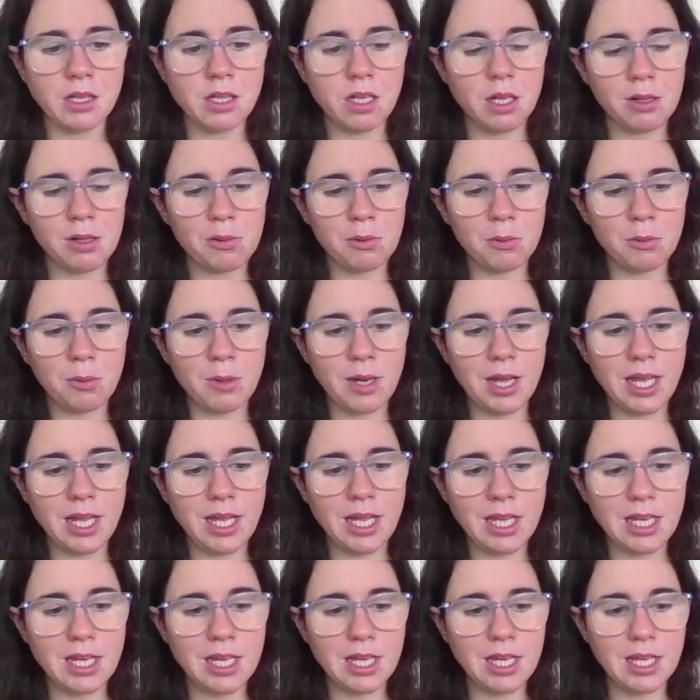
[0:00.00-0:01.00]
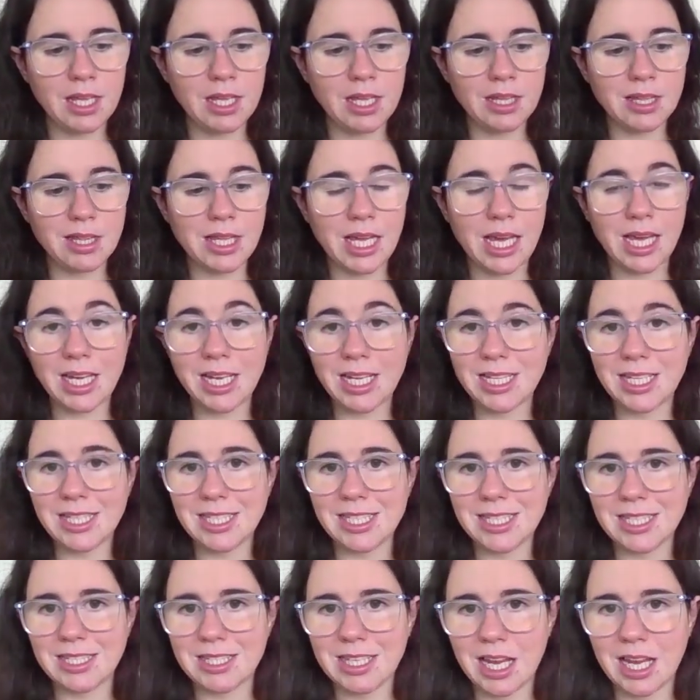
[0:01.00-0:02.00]
Now, the way that
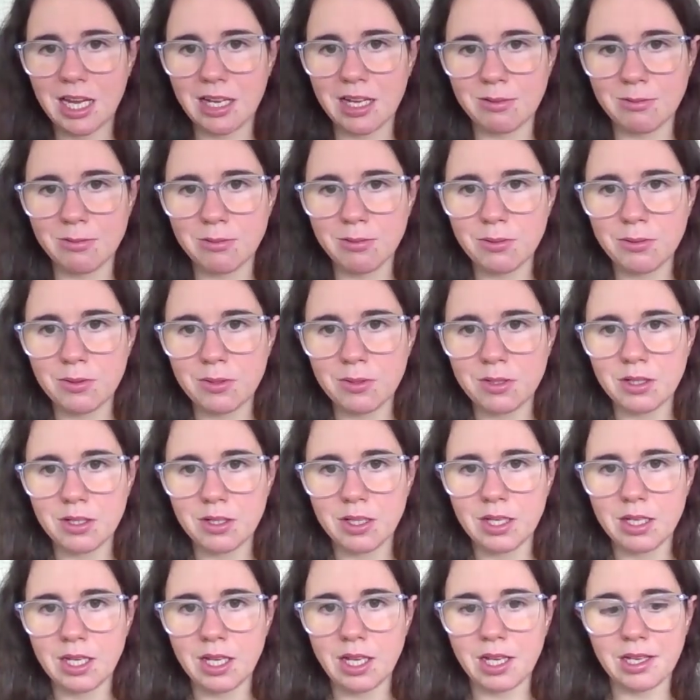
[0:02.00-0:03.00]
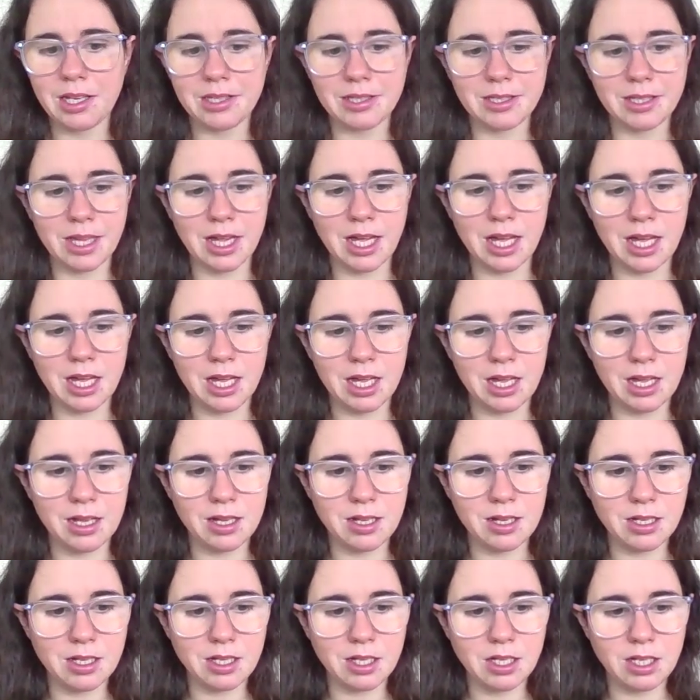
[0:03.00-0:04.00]
can sound is that,
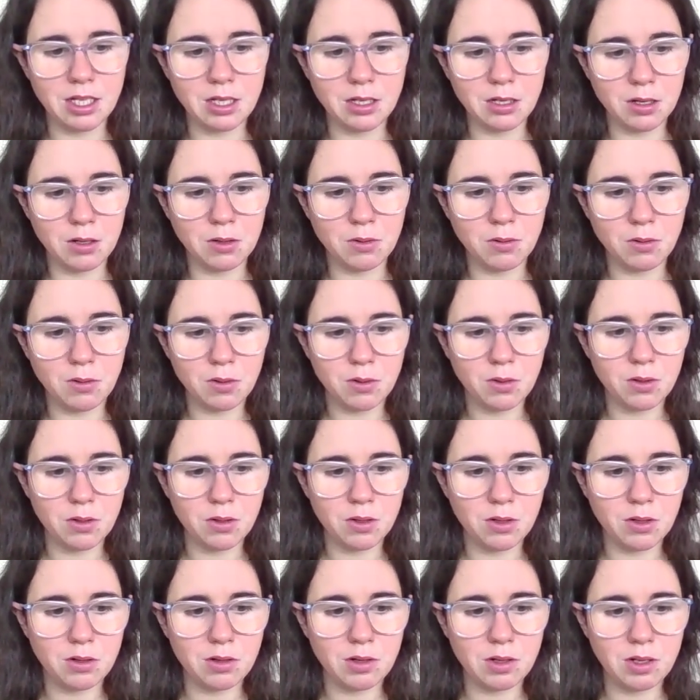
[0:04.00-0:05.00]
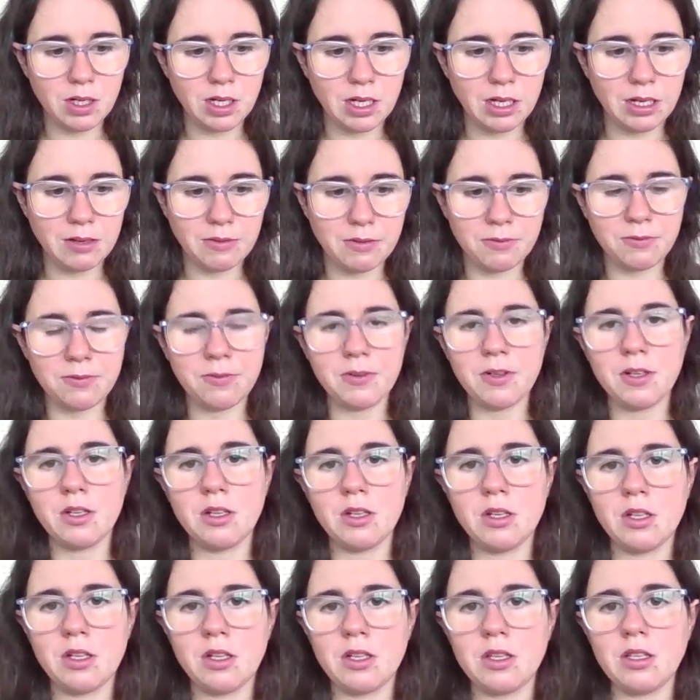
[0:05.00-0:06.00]
you know, if
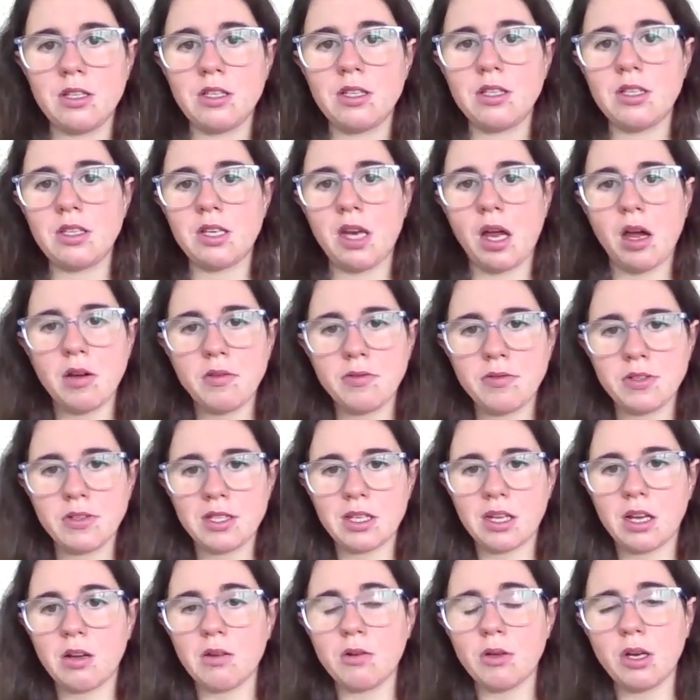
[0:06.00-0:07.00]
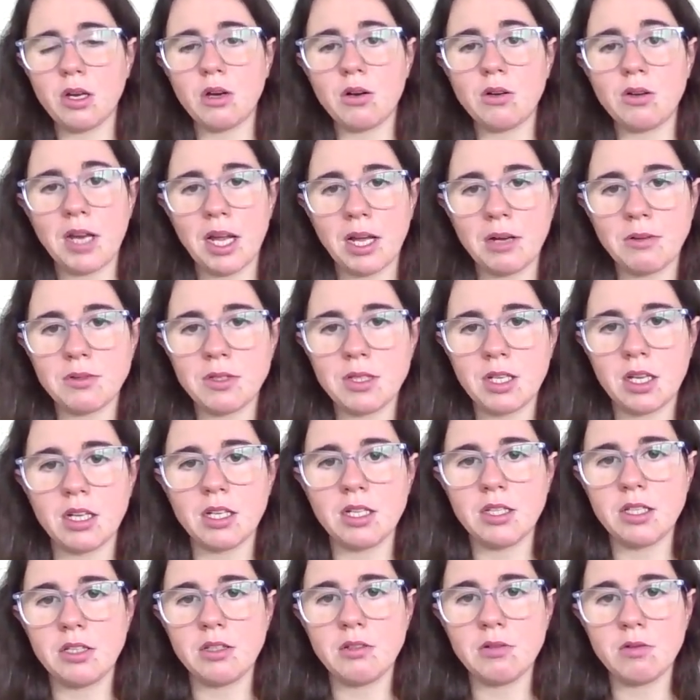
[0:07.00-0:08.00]
stuff is going on
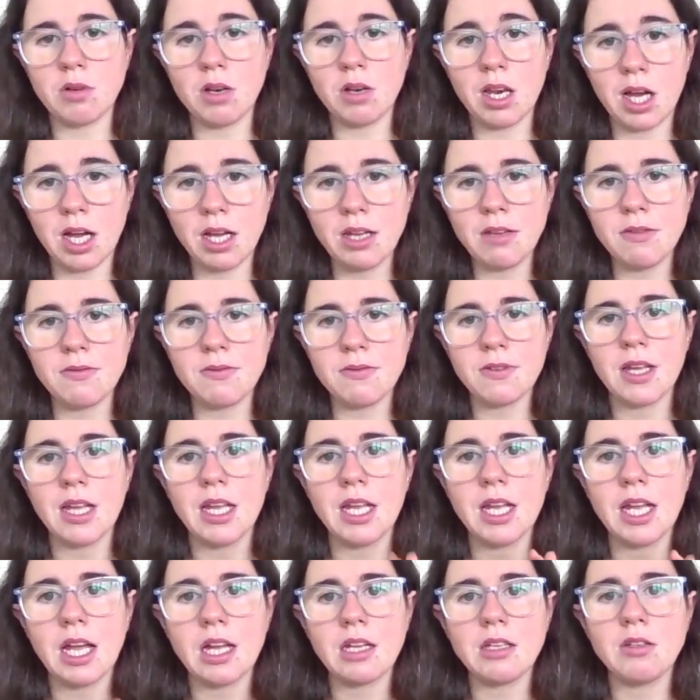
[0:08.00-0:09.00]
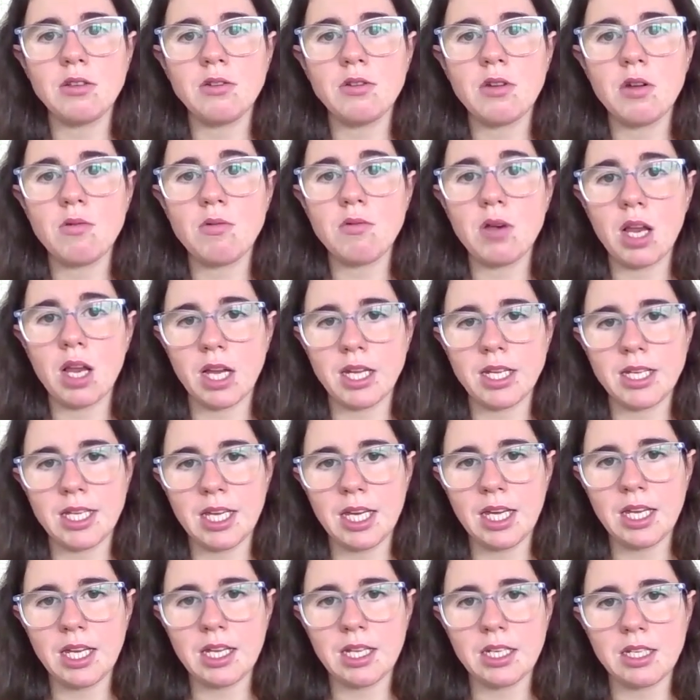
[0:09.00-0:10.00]
outside in your life and you don't
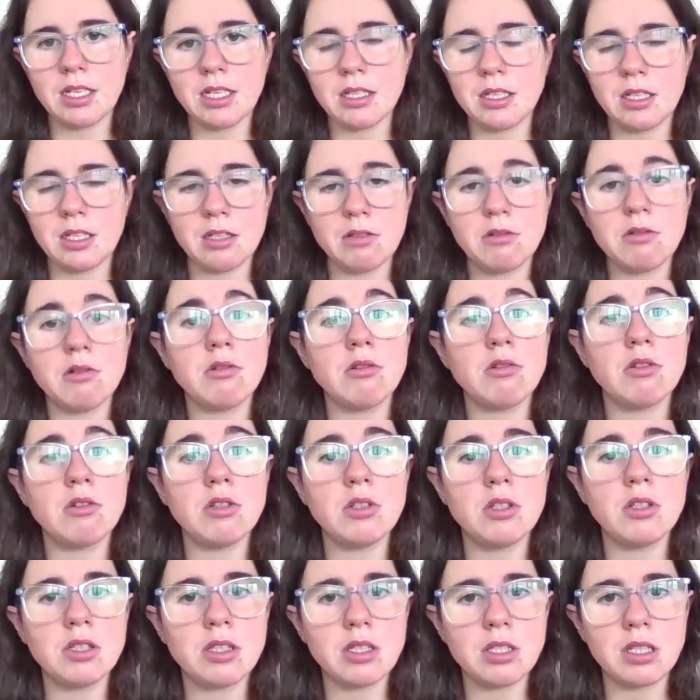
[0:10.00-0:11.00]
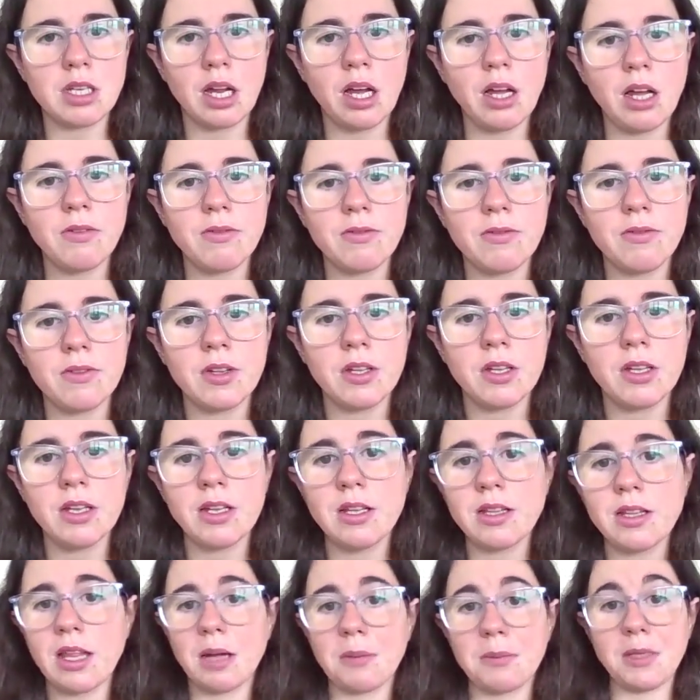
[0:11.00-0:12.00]
like it, it's not good stuff,
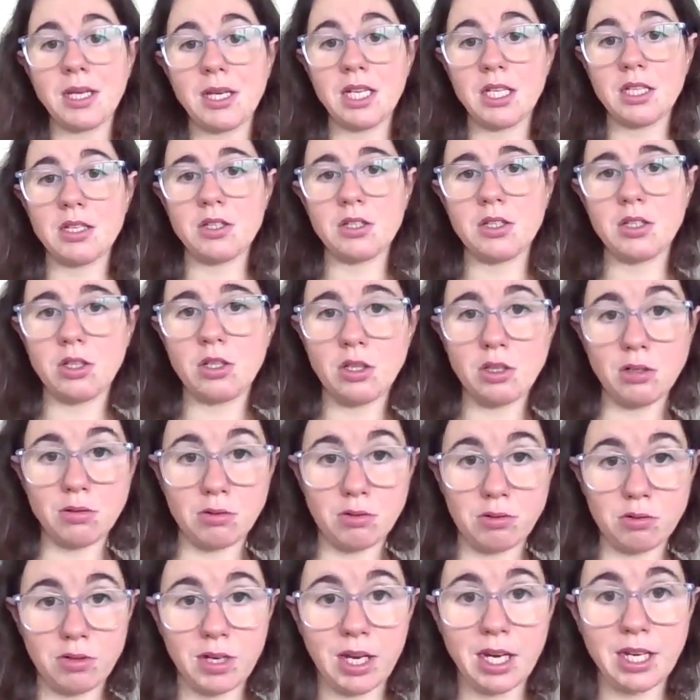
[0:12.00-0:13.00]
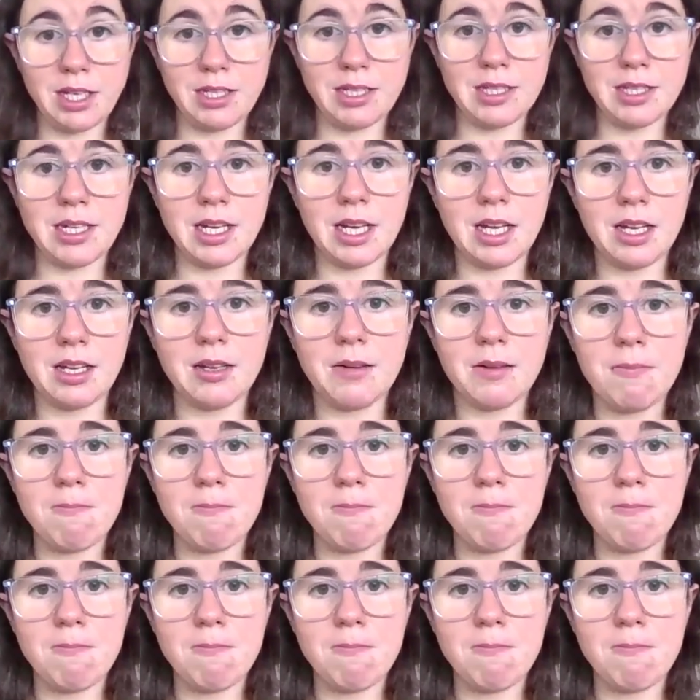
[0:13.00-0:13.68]
that means you created it.